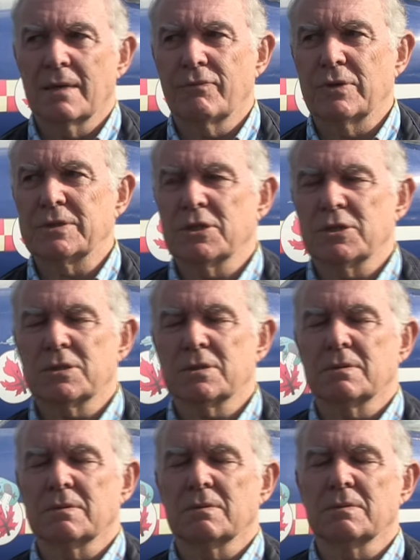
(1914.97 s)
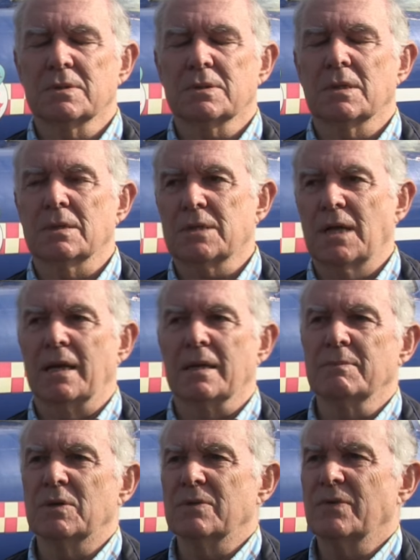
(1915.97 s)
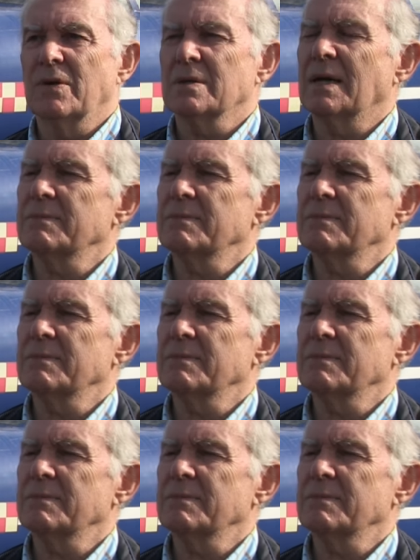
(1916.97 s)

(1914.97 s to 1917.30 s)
If we just sort of slightly move on,